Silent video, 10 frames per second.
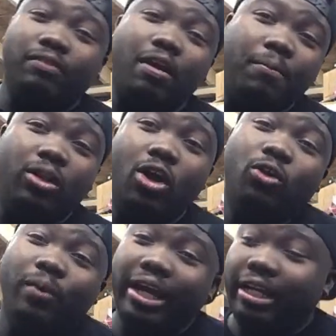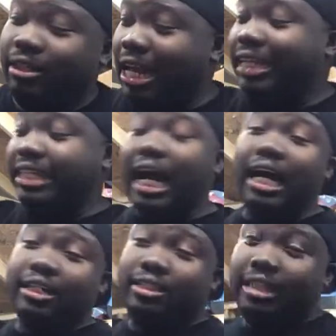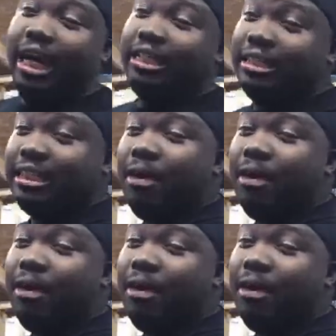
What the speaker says: have come a long way, like Dodge. Dodge has